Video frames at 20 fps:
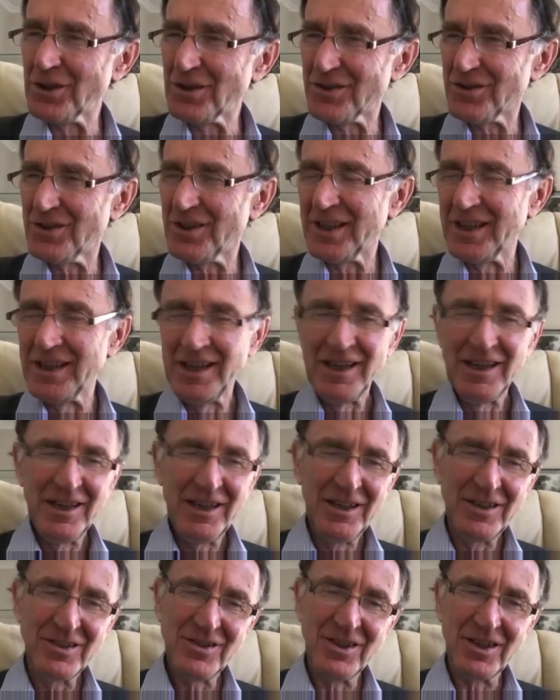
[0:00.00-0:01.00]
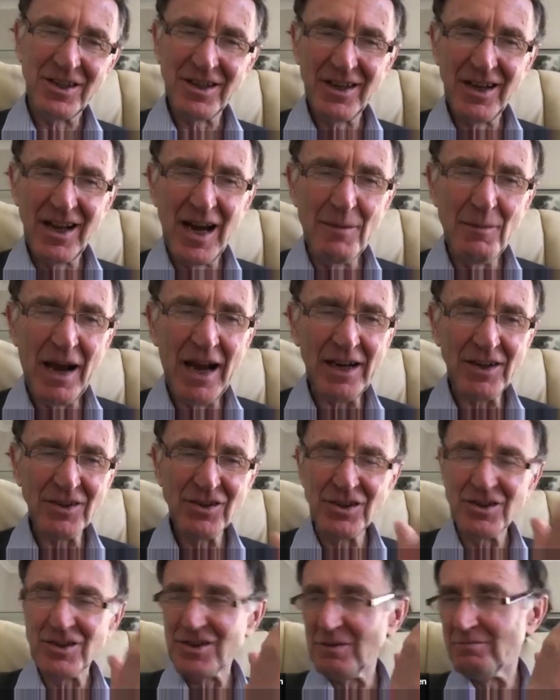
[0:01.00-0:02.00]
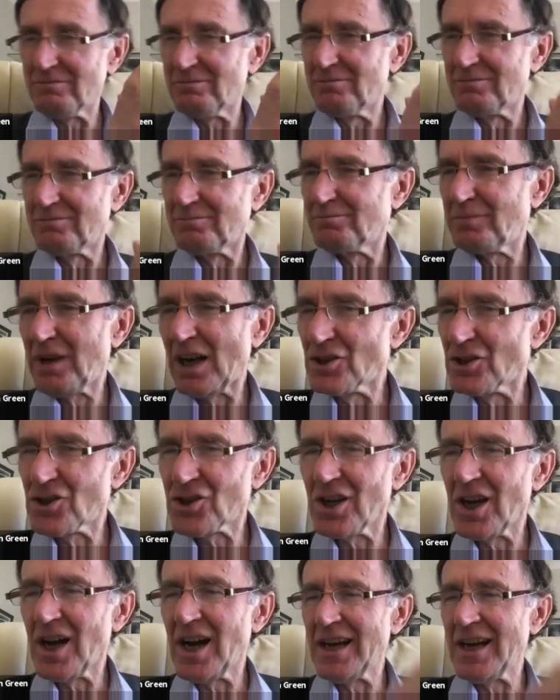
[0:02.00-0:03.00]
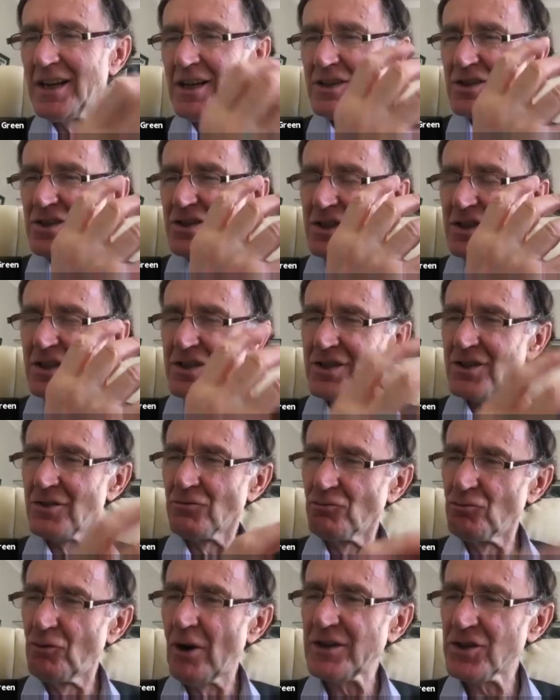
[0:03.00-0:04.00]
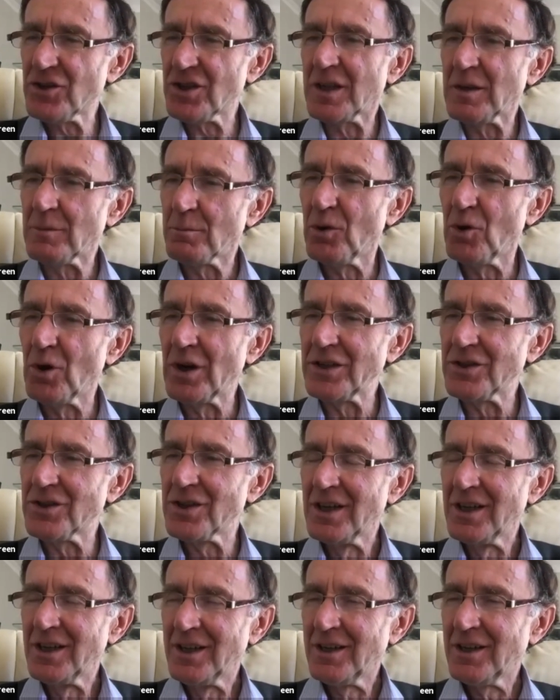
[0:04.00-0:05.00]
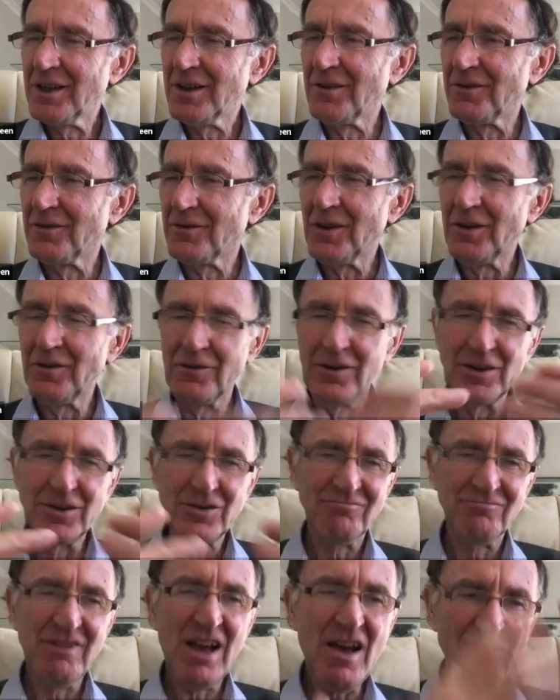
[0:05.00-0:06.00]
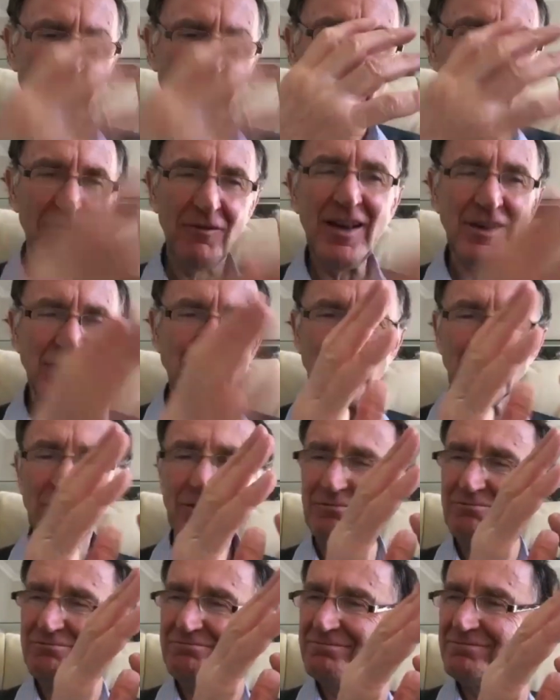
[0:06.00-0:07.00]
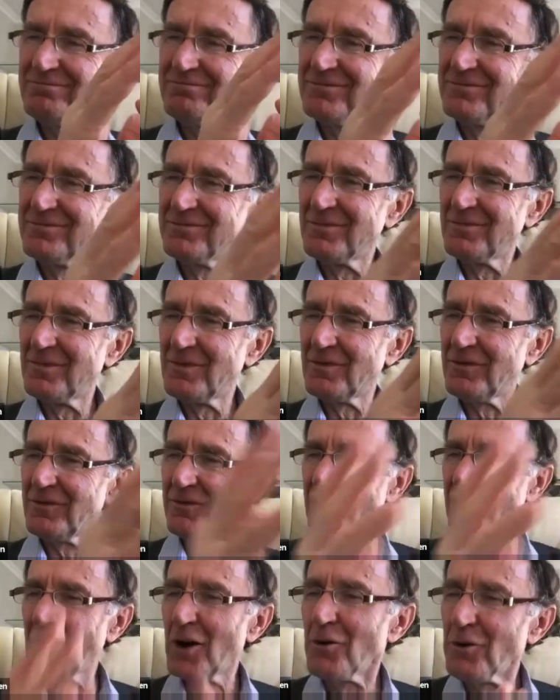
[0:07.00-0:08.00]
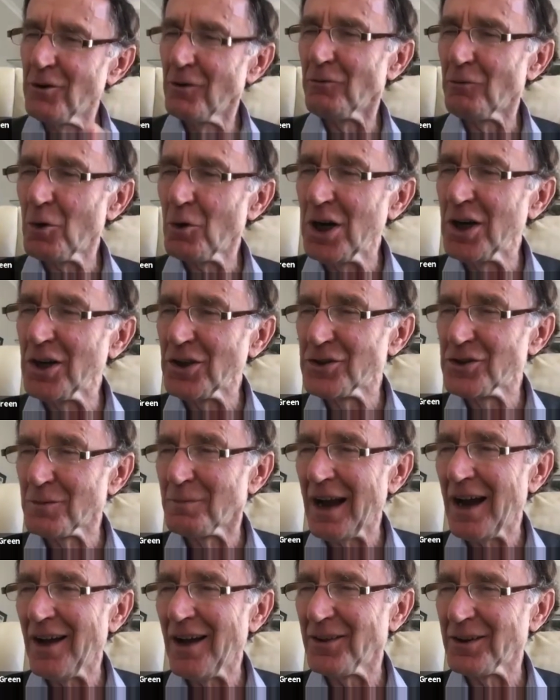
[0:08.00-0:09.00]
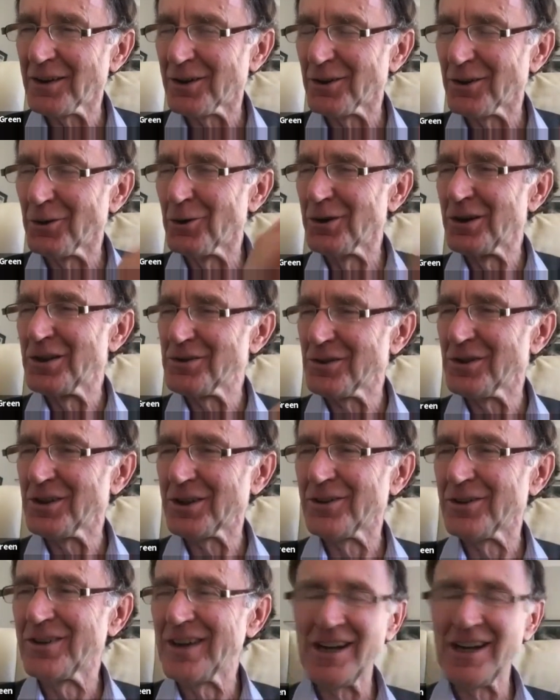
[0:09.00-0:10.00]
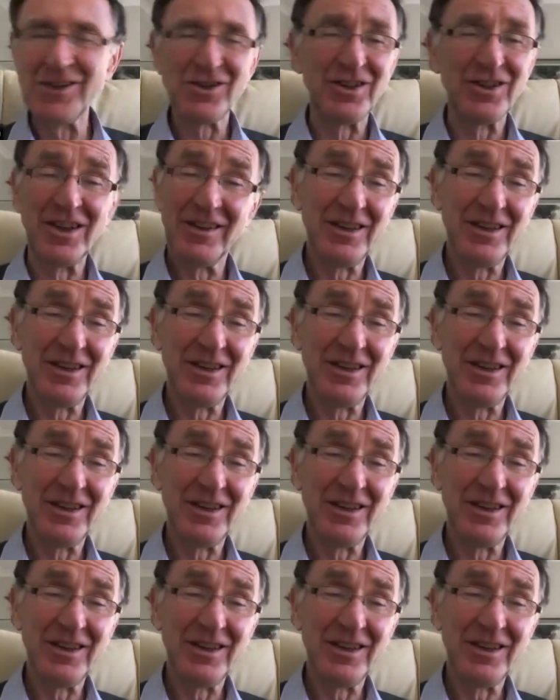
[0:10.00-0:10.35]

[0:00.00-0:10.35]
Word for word: It's the it's the climax. It's the punchline. It's it's the resting point of, of this effervescent flow of words about the glories of the creation.